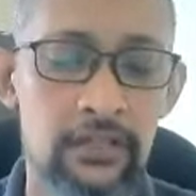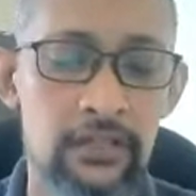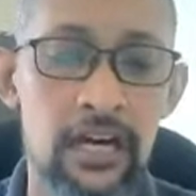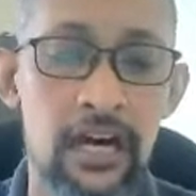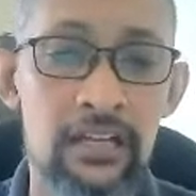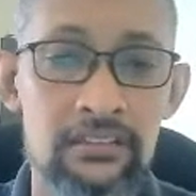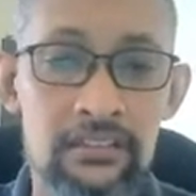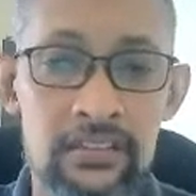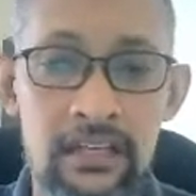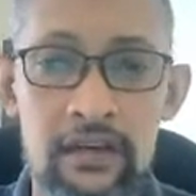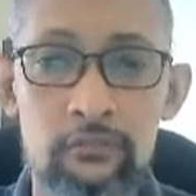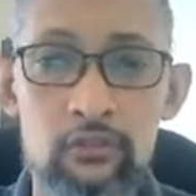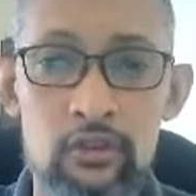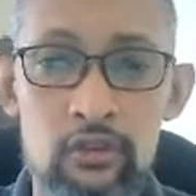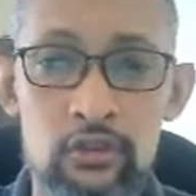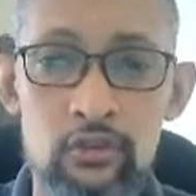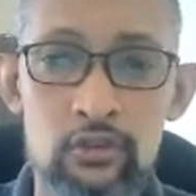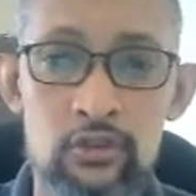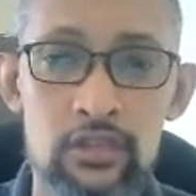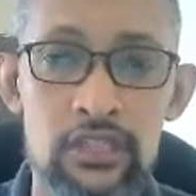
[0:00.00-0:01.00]
hard time
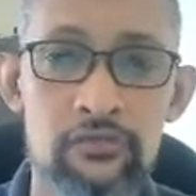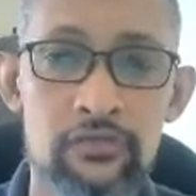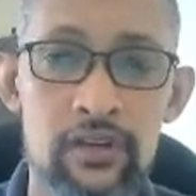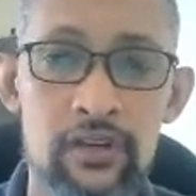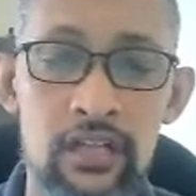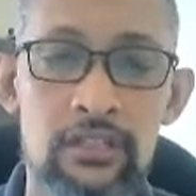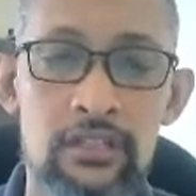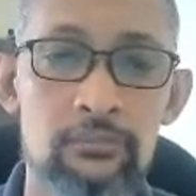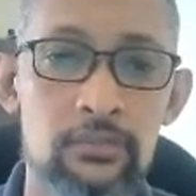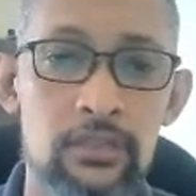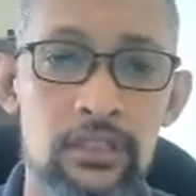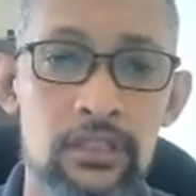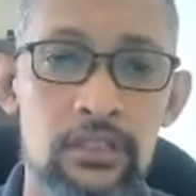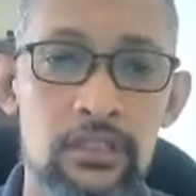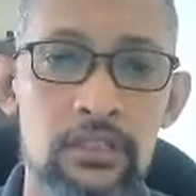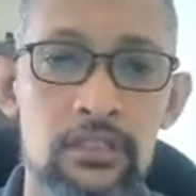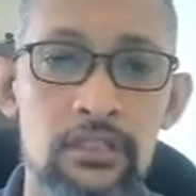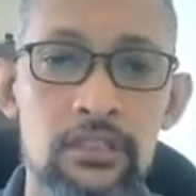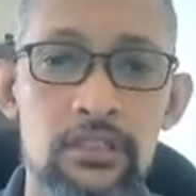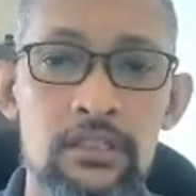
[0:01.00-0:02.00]
to develop the
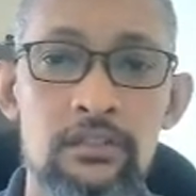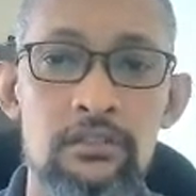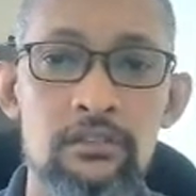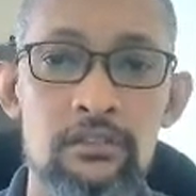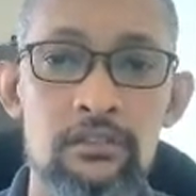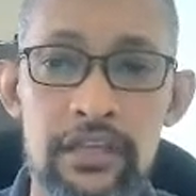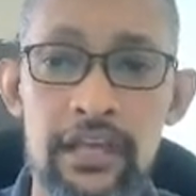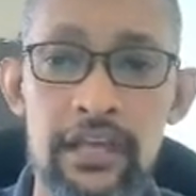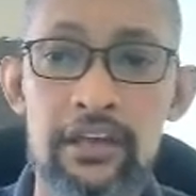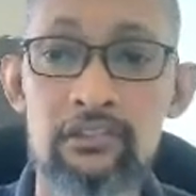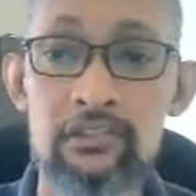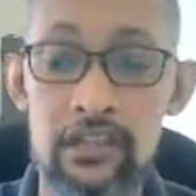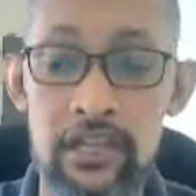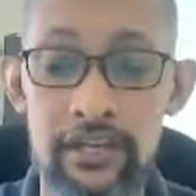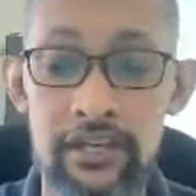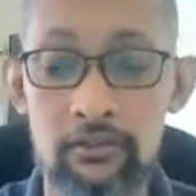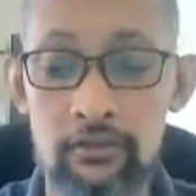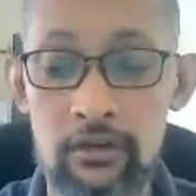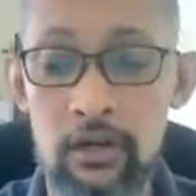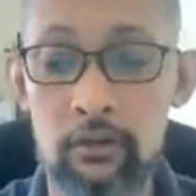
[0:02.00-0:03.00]
sketch
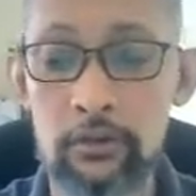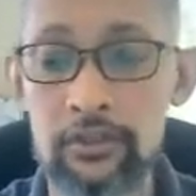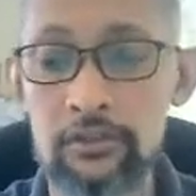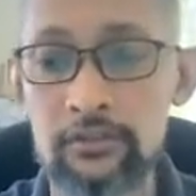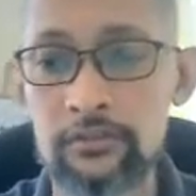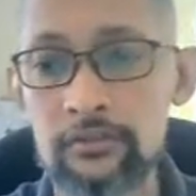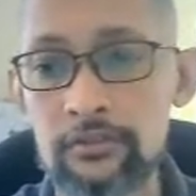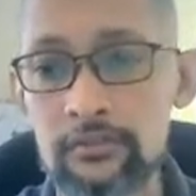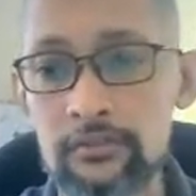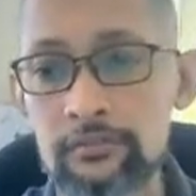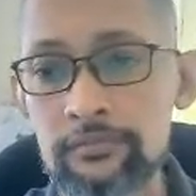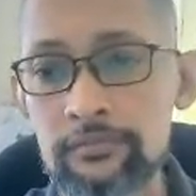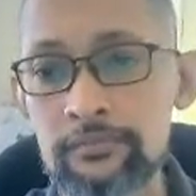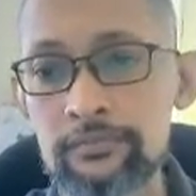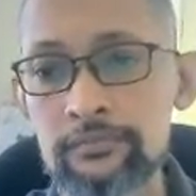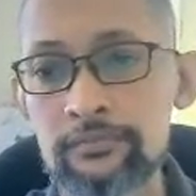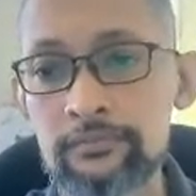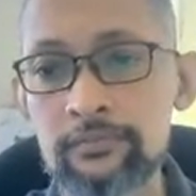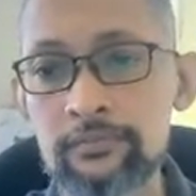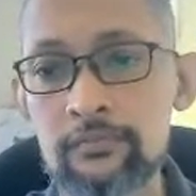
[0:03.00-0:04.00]
line drawings.
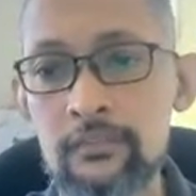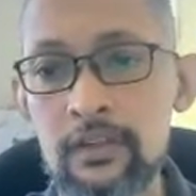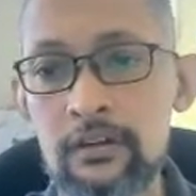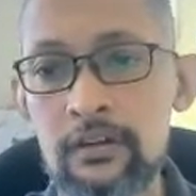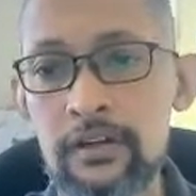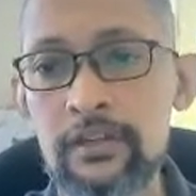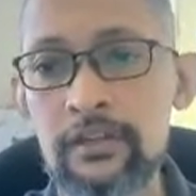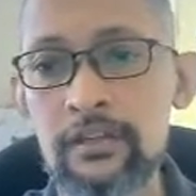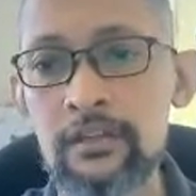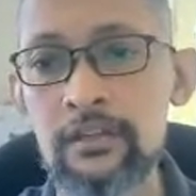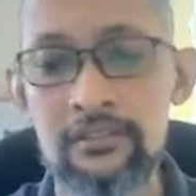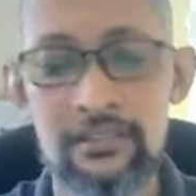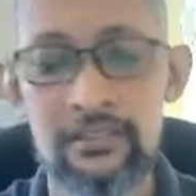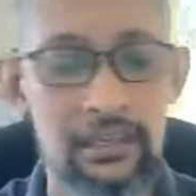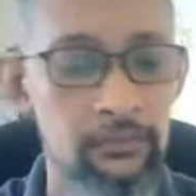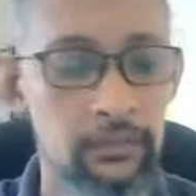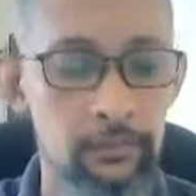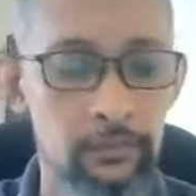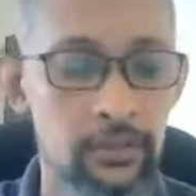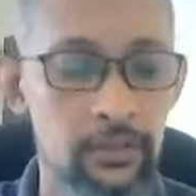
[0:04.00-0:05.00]
Some
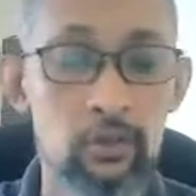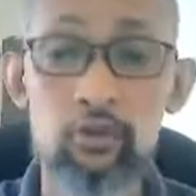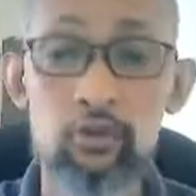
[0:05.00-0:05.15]
people don't